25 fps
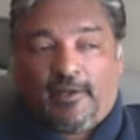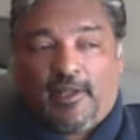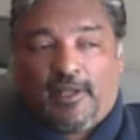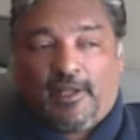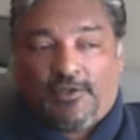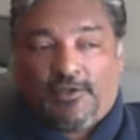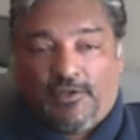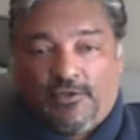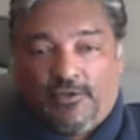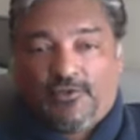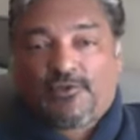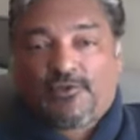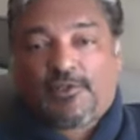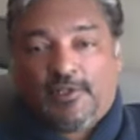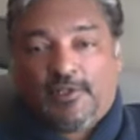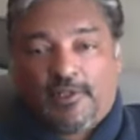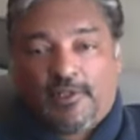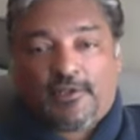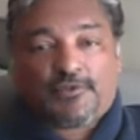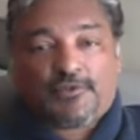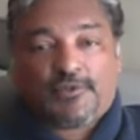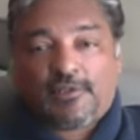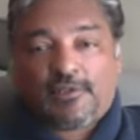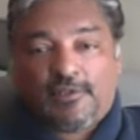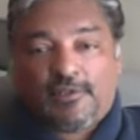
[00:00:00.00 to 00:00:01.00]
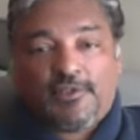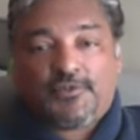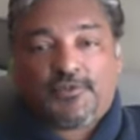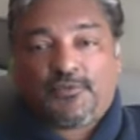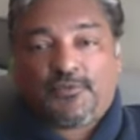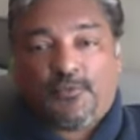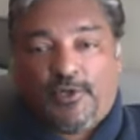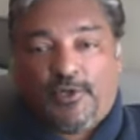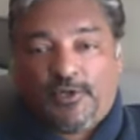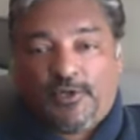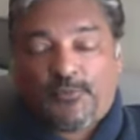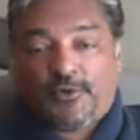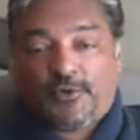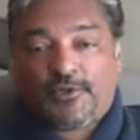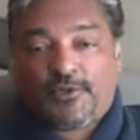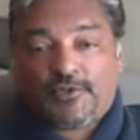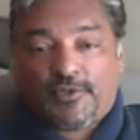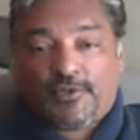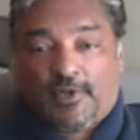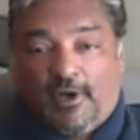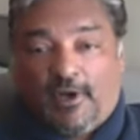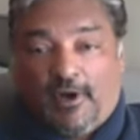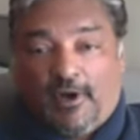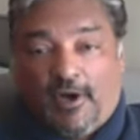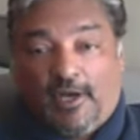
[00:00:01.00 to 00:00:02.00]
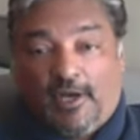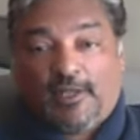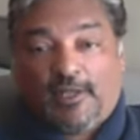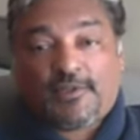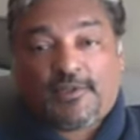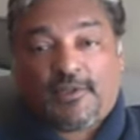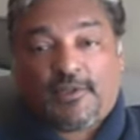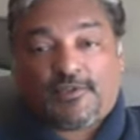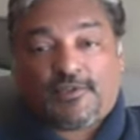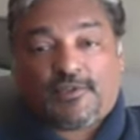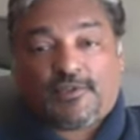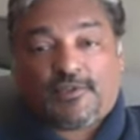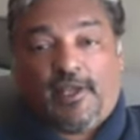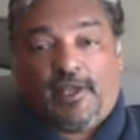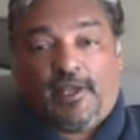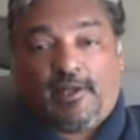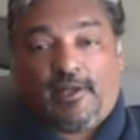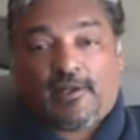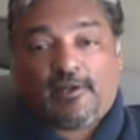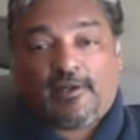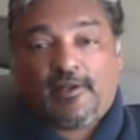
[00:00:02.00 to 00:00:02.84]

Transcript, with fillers: usually there's at least one person on the set